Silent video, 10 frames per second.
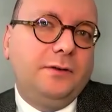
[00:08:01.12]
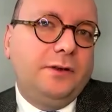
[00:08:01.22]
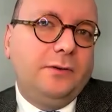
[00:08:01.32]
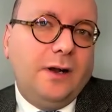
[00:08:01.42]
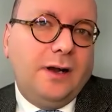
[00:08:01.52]
know,
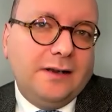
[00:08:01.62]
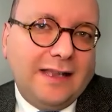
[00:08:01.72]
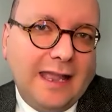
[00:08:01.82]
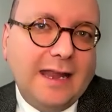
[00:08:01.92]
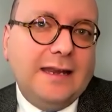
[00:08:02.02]
you are
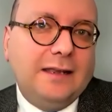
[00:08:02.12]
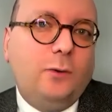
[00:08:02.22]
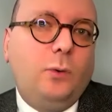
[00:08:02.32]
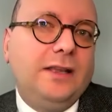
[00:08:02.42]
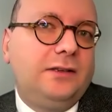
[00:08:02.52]
getting
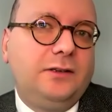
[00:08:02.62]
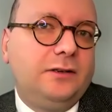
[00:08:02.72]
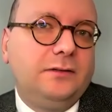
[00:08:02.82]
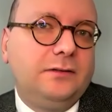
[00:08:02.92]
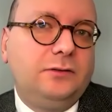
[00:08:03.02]

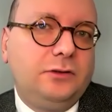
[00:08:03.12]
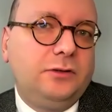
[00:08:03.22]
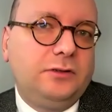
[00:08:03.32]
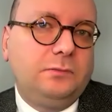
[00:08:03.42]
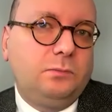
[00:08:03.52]
questions
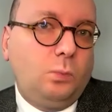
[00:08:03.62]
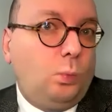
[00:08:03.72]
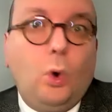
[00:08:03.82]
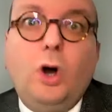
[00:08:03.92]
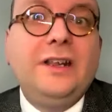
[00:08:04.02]
just
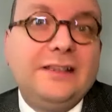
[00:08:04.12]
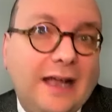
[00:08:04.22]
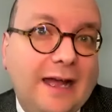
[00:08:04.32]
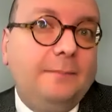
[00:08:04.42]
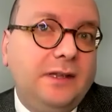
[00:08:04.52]
what is
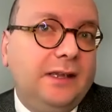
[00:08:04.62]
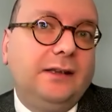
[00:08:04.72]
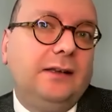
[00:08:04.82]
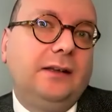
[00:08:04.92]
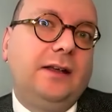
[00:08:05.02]

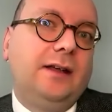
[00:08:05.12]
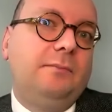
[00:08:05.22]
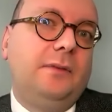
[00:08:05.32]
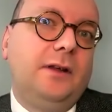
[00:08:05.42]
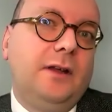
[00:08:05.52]
happening
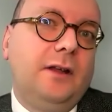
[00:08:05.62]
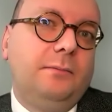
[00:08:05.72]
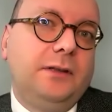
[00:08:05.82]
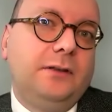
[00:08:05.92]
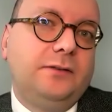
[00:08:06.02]
um,
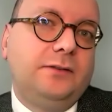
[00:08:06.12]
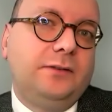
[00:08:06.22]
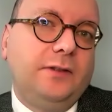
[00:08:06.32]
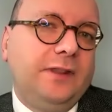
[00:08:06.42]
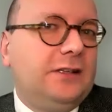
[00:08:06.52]
because
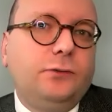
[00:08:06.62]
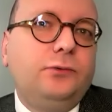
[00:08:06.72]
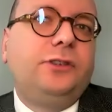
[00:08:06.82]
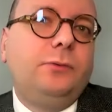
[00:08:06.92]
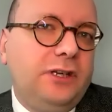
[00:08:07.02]
this is
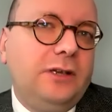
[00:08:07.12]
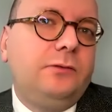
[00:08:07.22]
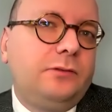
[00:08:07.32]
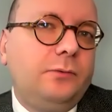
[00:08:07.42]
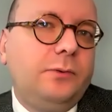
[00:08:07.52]
also
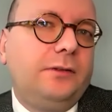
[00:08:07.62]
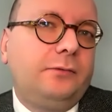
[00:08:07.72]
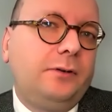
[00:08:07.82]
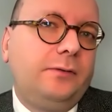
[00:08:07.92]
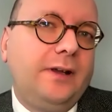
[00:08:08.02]
unusual with the
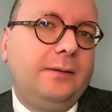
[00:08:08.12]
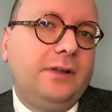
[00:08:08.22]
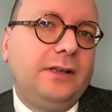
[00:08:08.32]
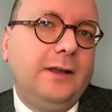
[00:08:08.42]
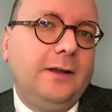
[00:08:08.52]
royal
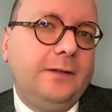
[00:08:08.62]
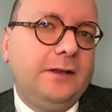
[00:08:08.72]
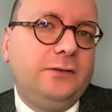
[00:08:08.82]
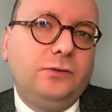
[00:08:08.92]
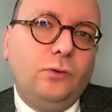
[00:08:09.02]
family.
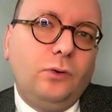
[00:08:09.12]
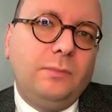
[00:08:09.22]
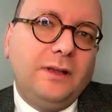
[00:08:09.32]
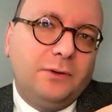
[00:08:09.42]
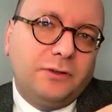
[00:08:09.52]
Things are
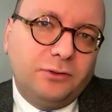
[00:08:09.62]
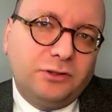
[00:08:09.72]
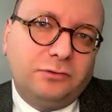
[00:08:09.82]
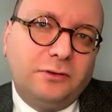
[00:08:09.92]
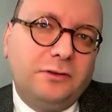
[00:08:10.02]
normally much more
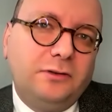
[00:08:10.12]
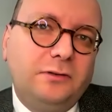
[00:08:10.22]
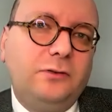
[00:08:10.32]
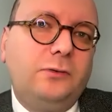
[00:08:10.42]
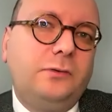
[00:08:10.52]
structured
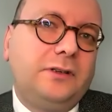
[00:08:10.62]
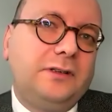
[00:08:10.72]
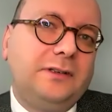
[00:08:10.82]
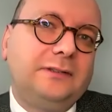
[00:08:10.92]
and ordered.